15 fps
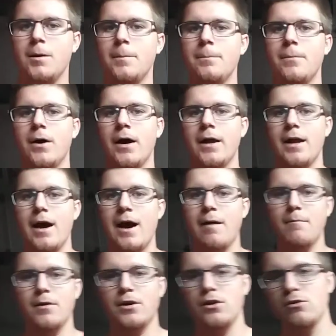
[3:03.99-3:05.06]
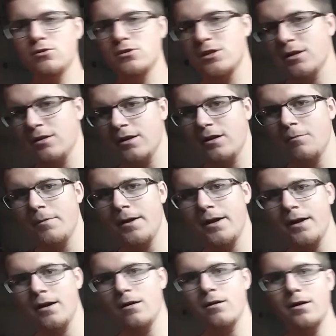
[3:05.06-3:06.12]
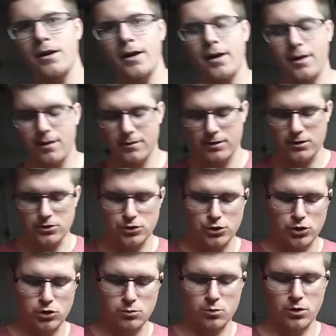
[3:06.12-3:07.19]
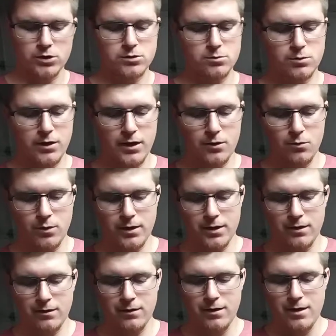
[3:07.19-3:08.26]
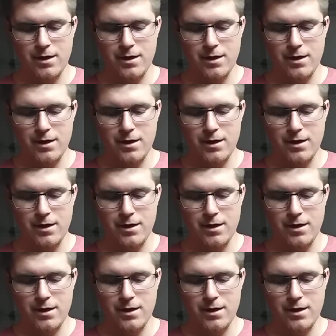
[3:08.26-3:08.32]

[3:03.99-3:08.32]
But I've been using it a little bit here and there. The zoom works really well.